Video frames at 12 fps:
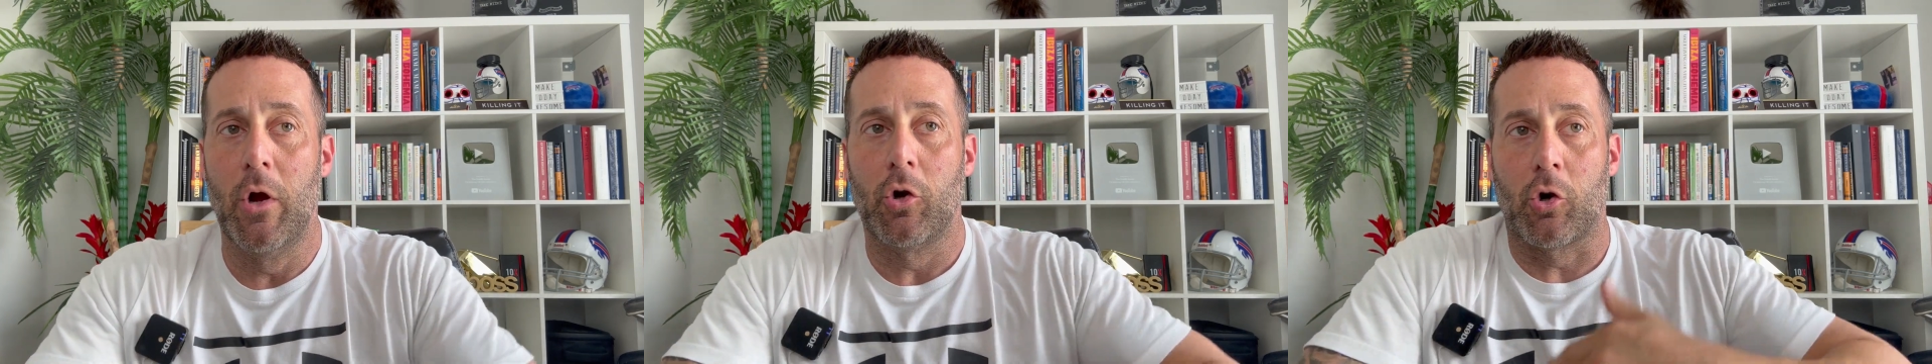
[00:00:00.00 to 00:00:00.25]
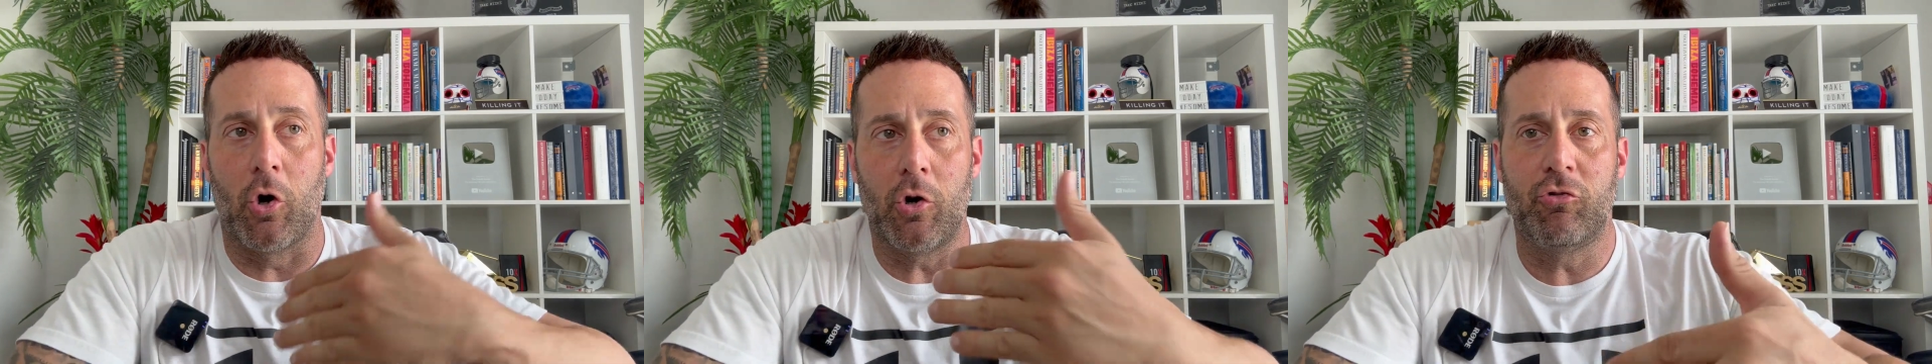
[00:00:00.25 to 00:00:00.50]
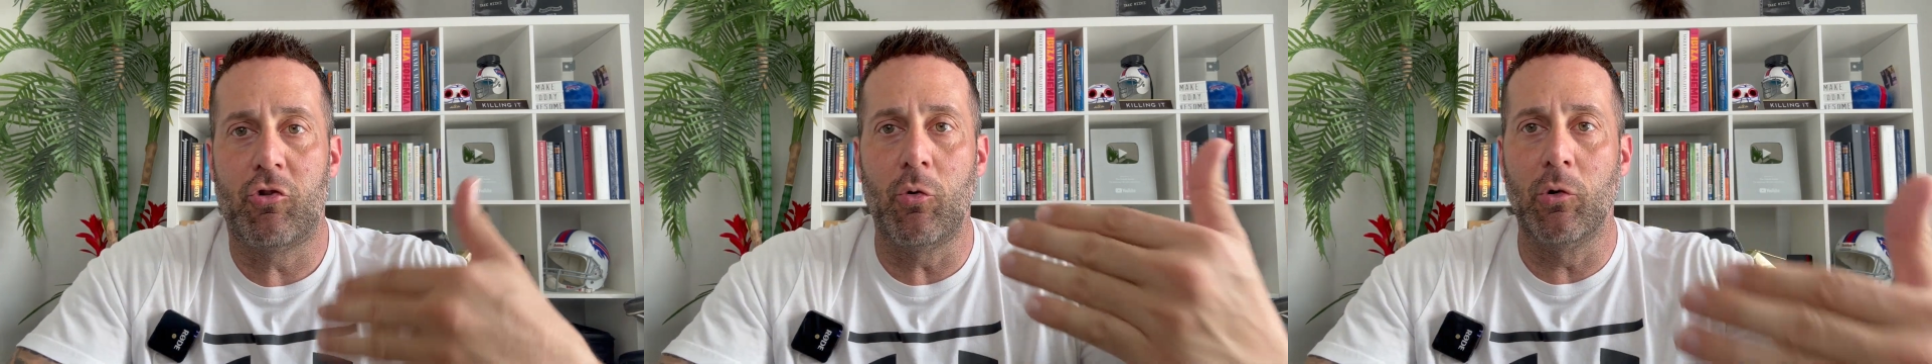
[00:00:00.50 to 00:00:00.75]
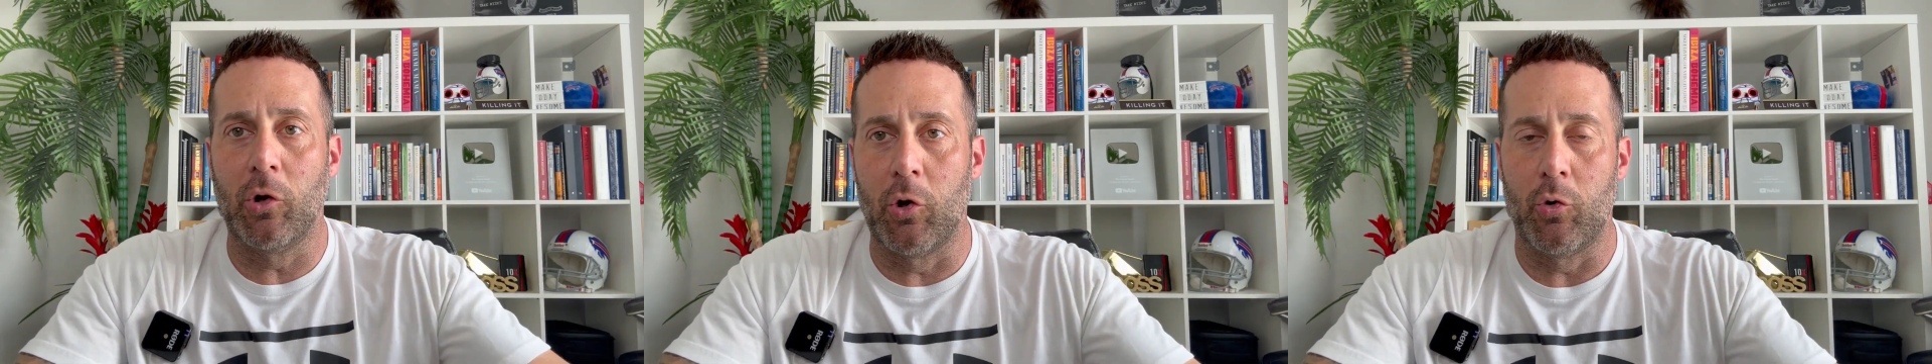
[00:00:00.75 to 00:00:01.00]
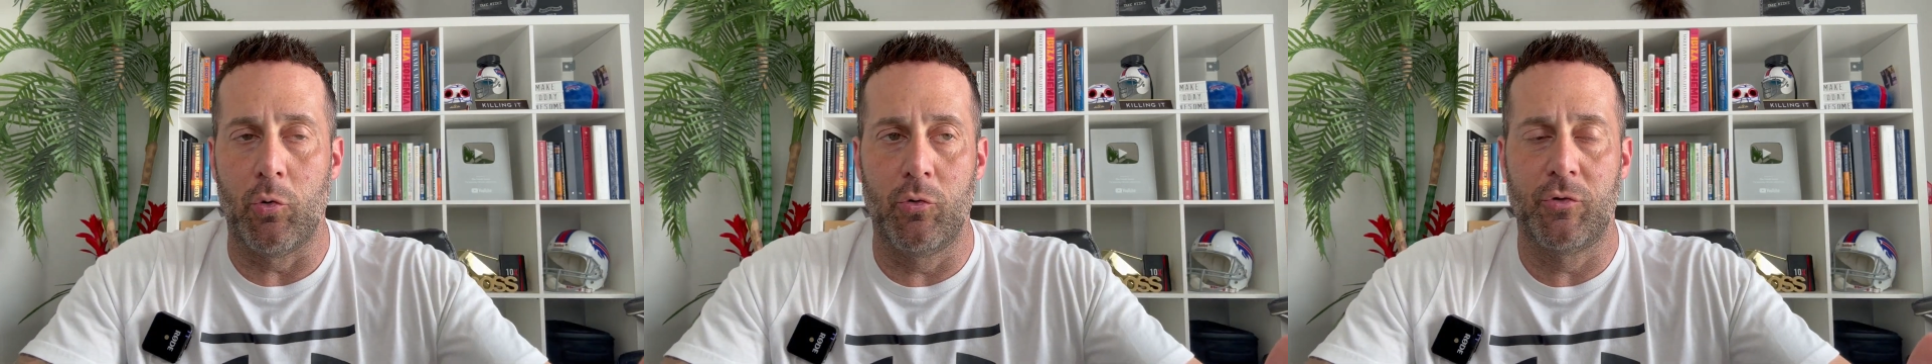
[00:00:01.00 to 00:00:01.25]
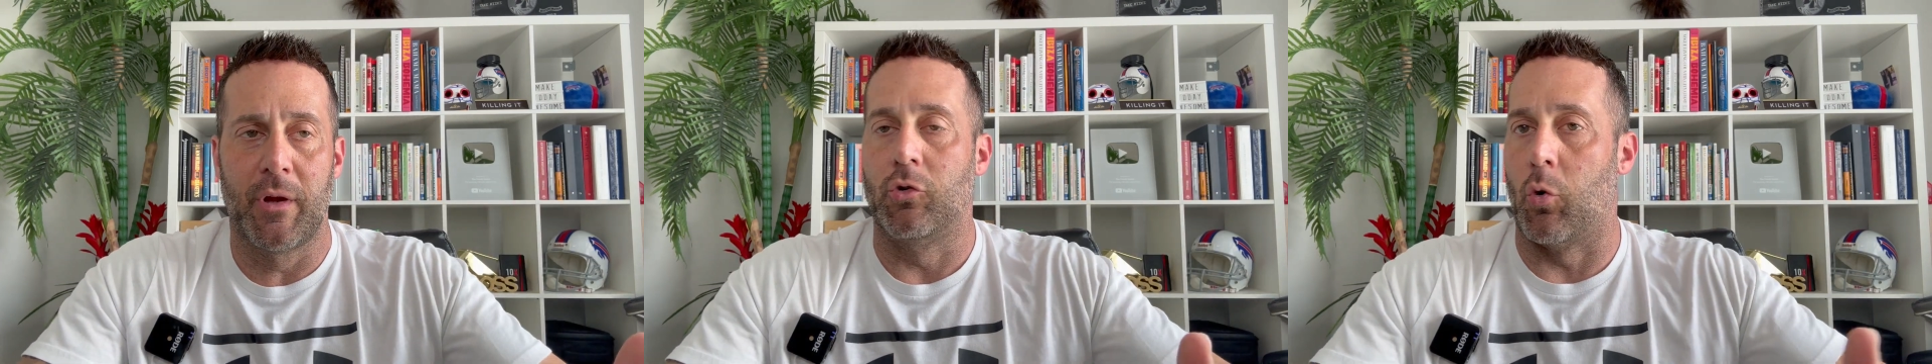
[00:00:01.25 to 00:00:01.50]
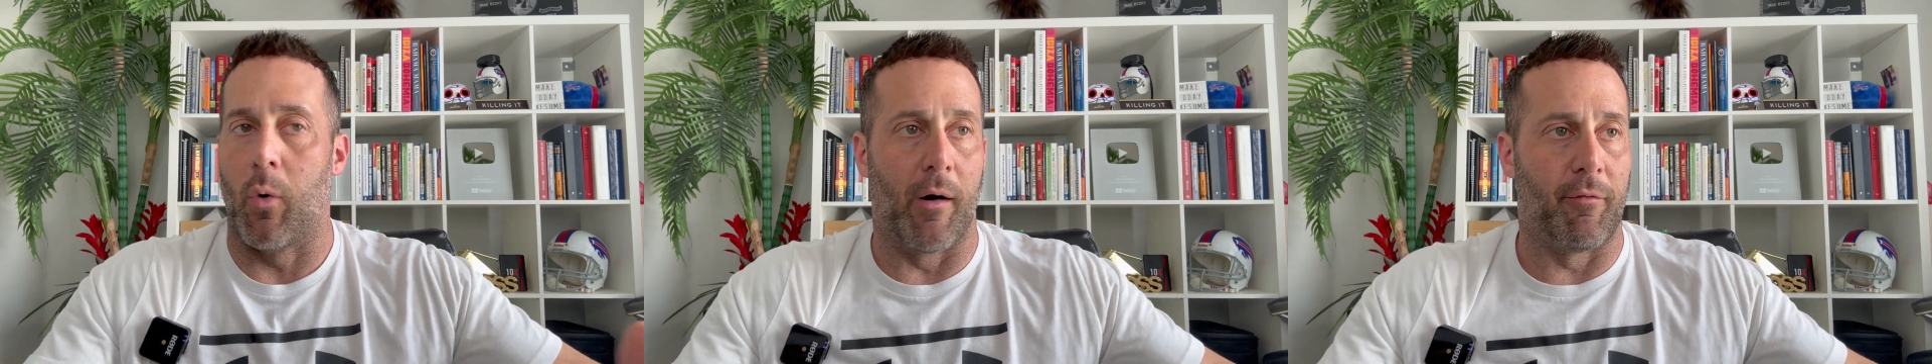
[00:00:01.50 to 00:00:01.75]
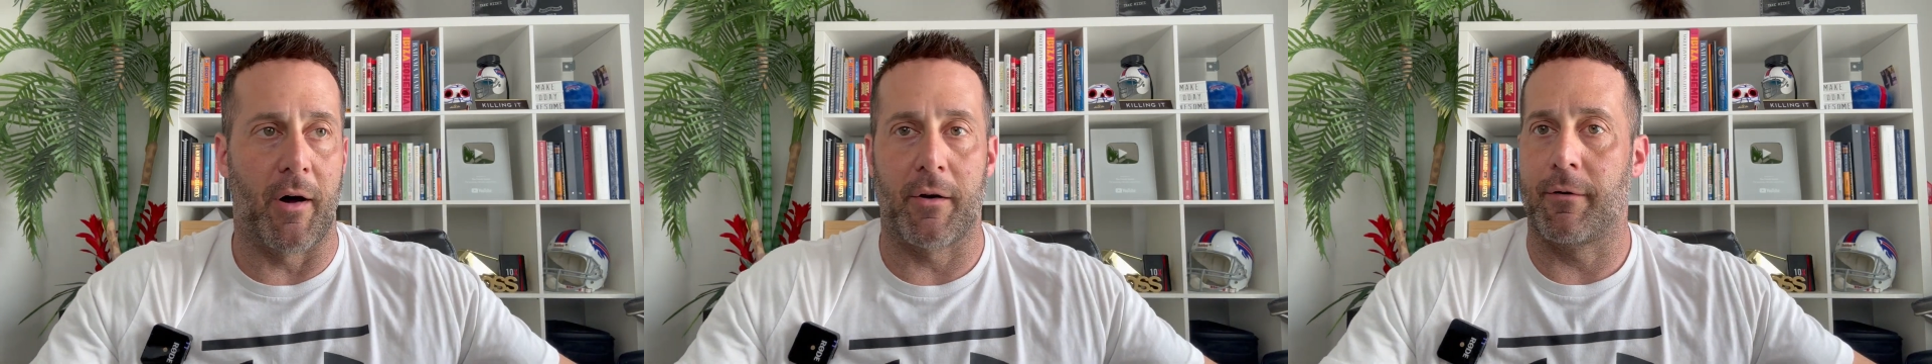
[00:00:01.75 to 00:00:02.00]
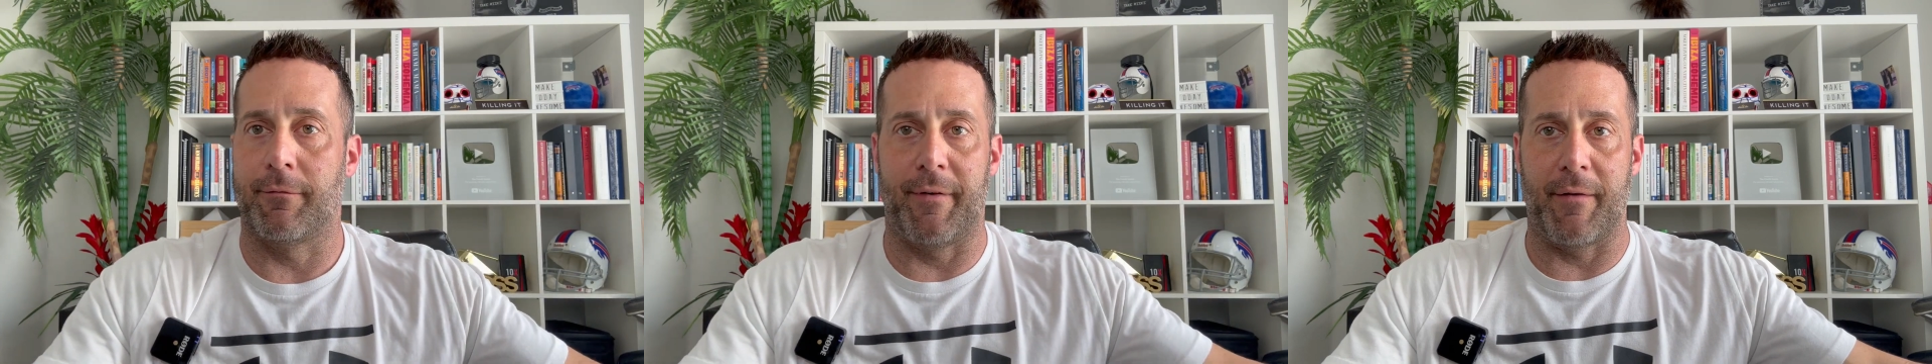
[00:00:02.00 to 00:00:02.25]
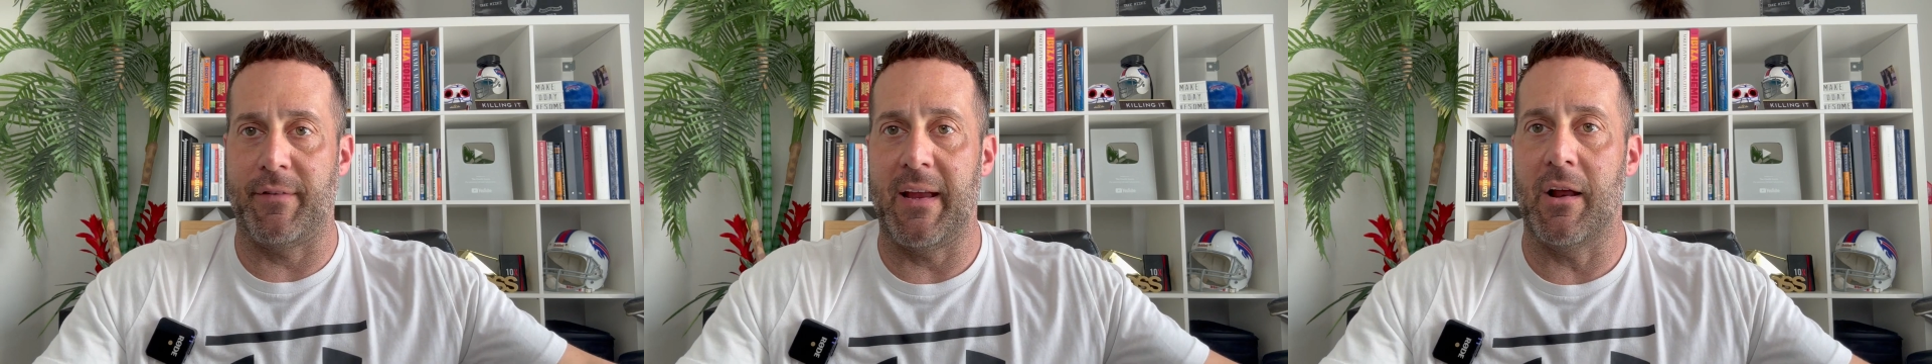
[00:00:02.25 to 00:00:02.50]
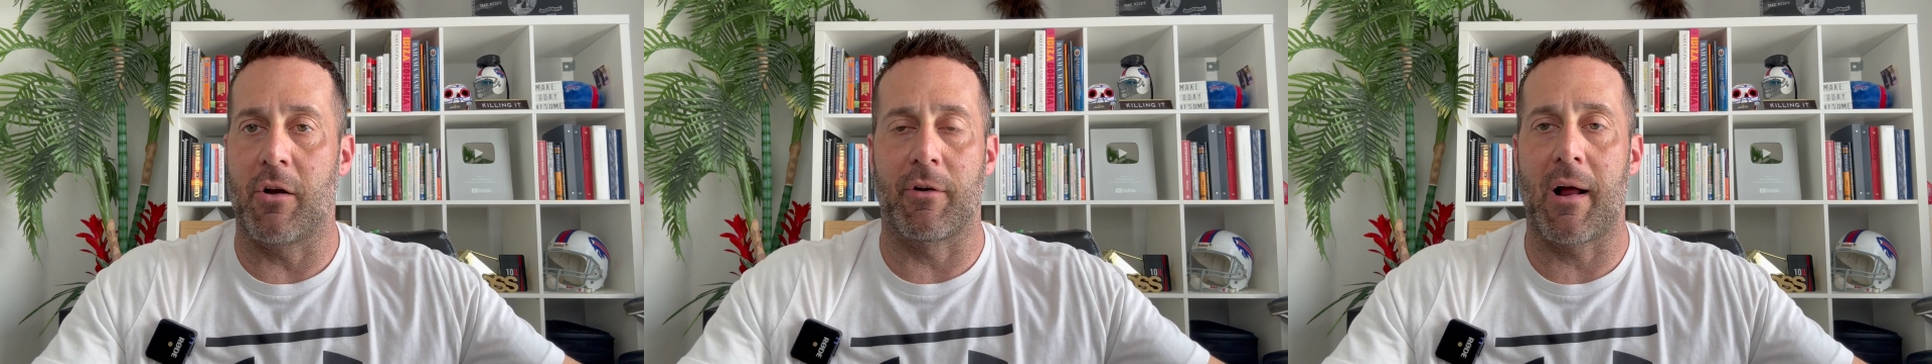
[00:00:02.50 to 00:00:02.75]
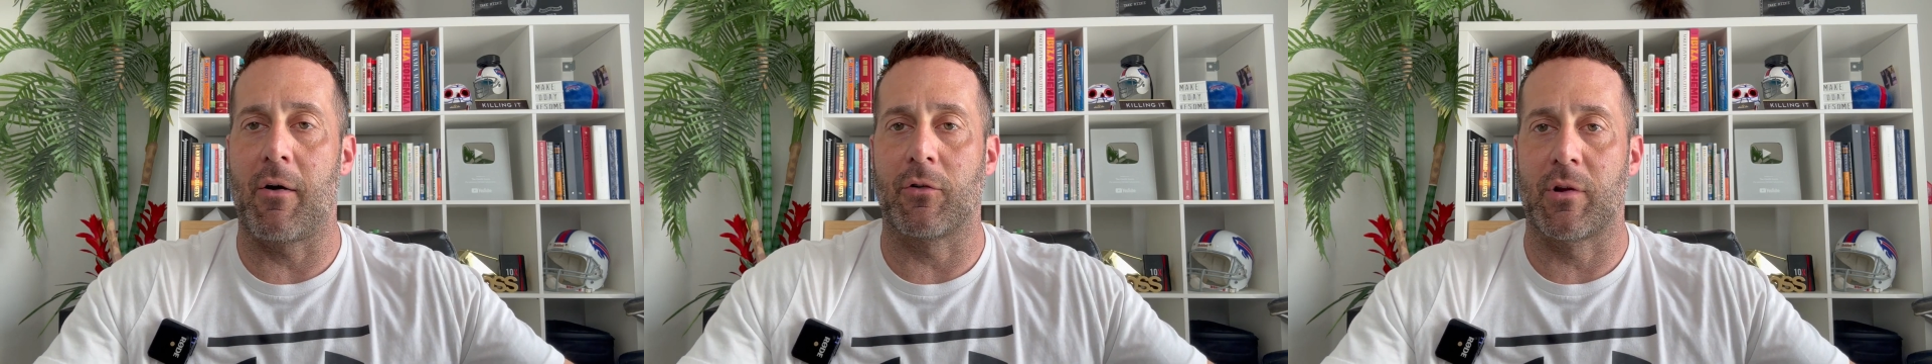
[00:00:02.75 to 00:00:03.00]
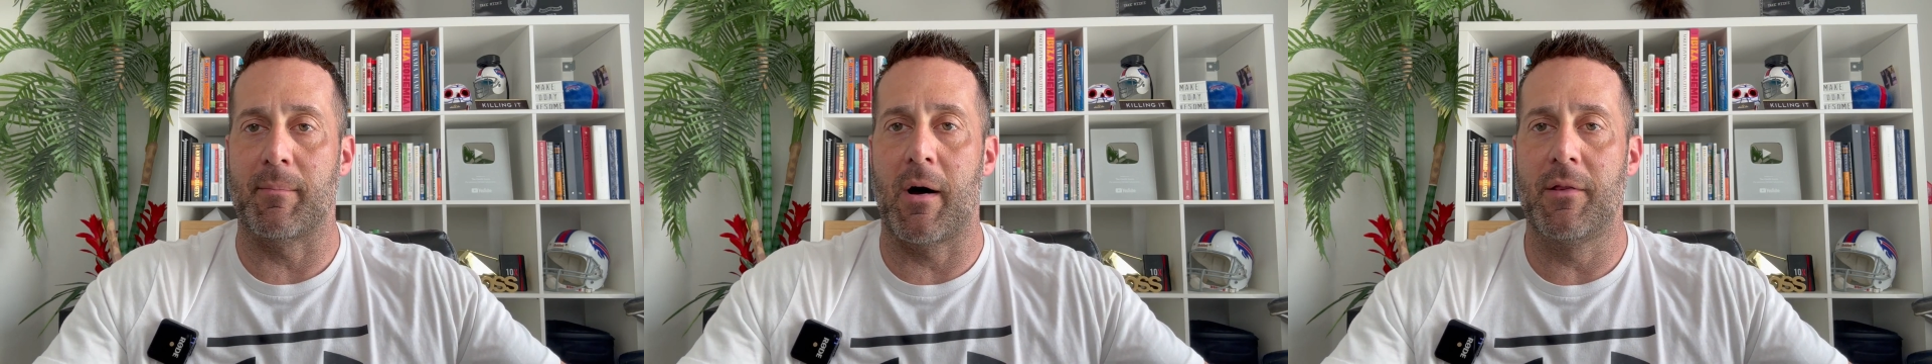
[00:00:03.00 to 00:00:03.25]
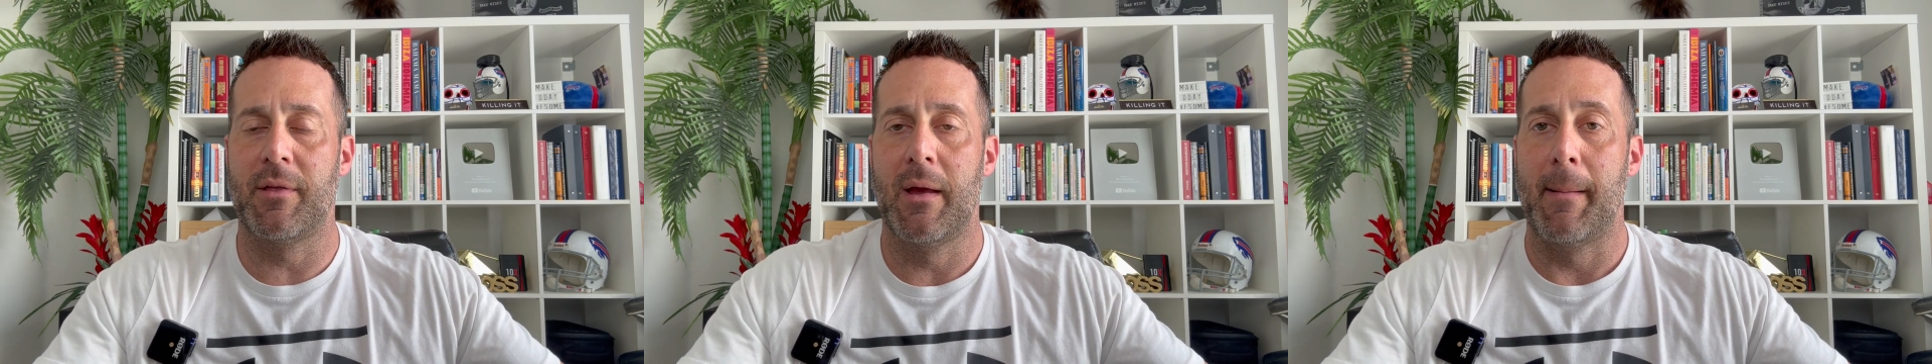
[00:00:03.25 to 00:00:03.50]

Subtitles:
could you lose $1,200, $1,500 a month?